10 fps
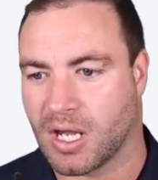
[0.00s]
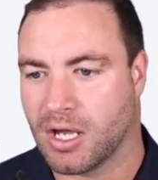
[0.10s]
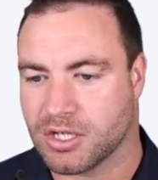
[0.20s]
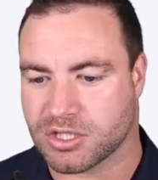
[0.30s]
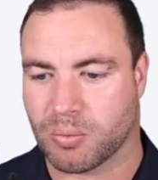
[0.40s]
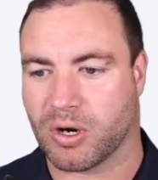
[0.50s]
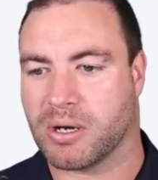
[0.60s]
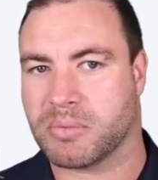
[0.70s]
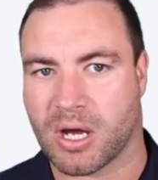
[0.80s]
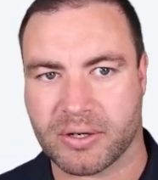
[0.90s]
So what
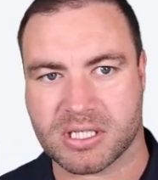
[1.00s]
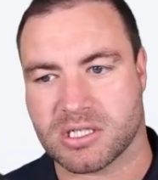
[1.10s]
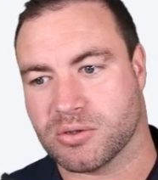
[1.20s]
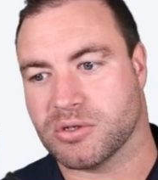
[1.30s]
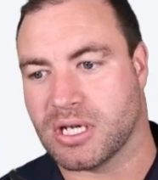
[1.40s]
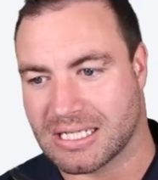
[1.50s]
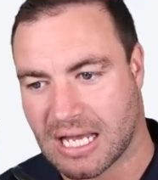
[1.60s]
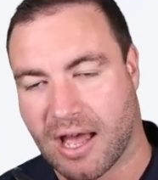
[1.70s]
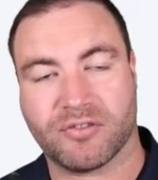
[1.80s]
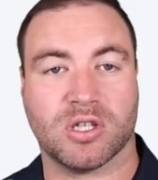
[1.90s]
I'm going to do is
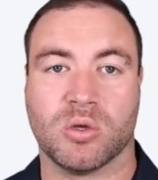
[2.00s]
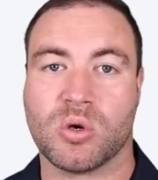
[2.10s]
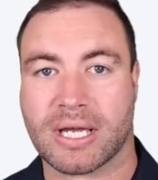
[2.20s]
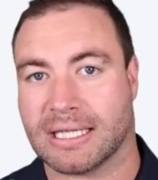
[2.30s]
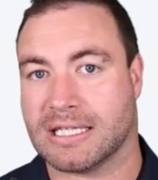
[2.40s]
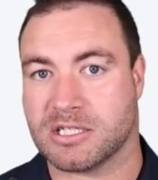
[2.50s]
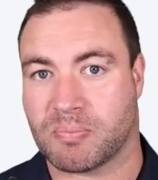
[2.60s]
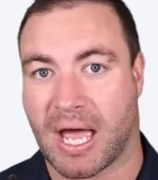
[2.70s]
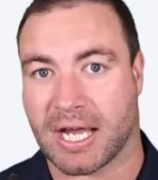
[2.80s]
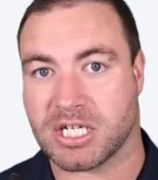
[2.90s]
have a look at this
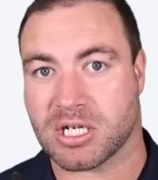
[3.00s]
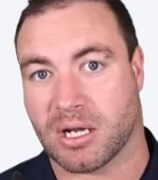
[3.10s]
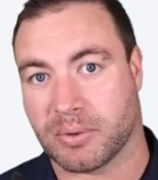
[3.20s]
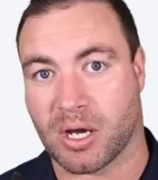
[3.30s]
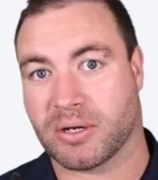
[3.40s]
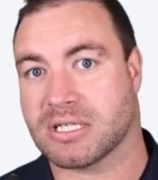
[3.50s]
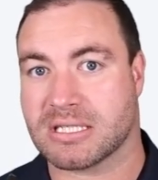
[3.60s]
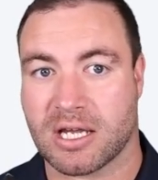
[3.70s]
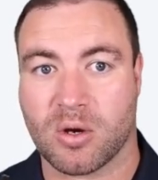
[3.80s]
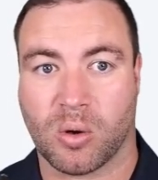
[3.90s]
page and I'm going to
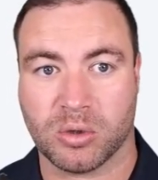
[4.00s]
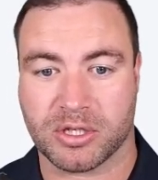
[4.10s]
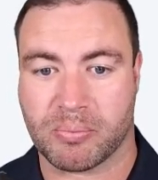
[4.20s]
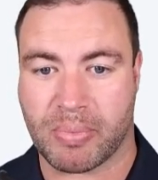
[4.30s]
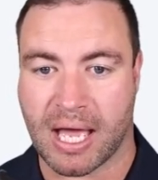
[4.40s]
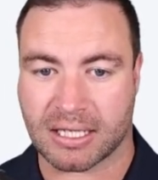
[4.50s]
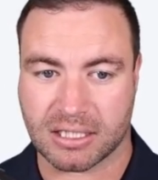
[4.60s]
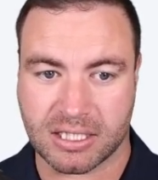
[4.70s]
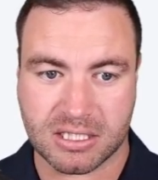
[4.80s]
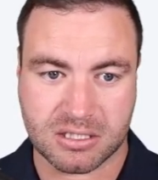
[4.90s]
see all of the
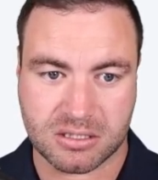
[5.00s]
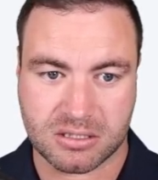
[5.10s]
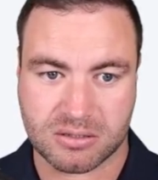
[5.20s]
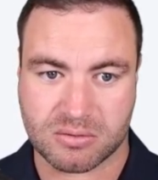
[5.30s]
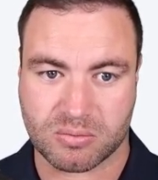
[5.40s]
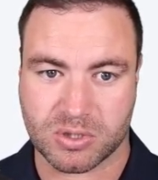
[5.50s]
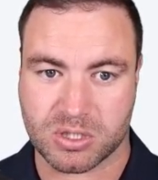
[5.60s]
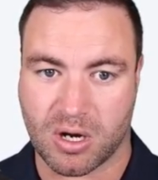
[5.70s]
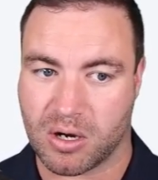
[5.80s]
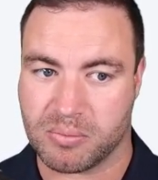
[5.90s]
backlinks, which I hope